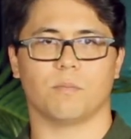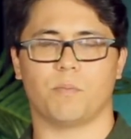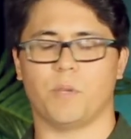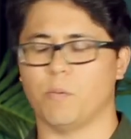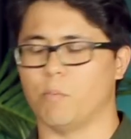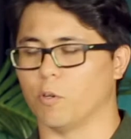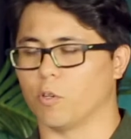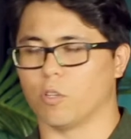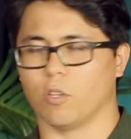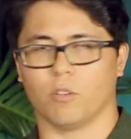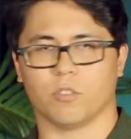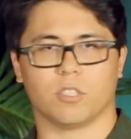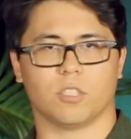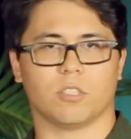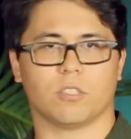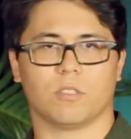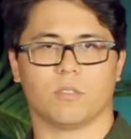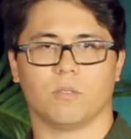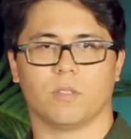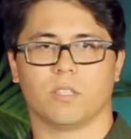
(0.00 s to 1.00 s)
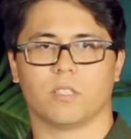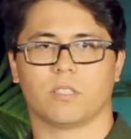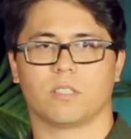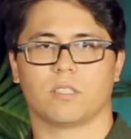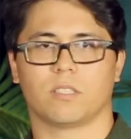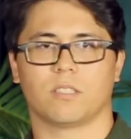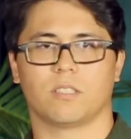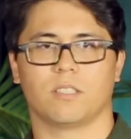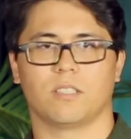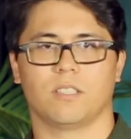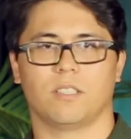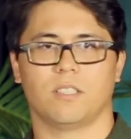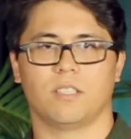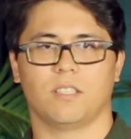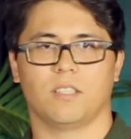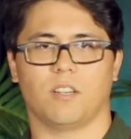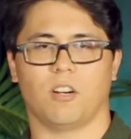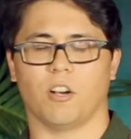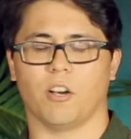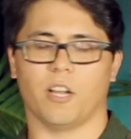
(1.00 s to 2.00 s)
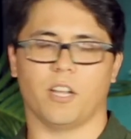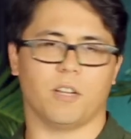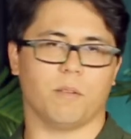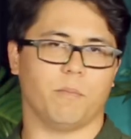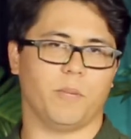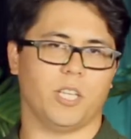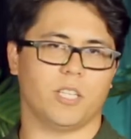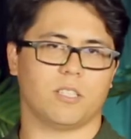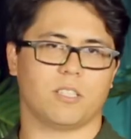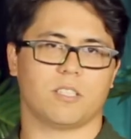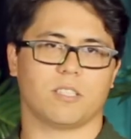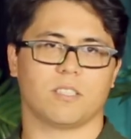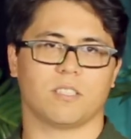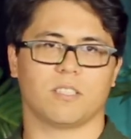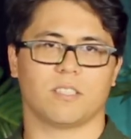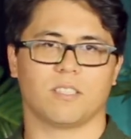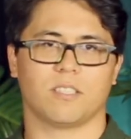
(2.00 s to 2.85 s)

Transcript: people closest to us, our enemies,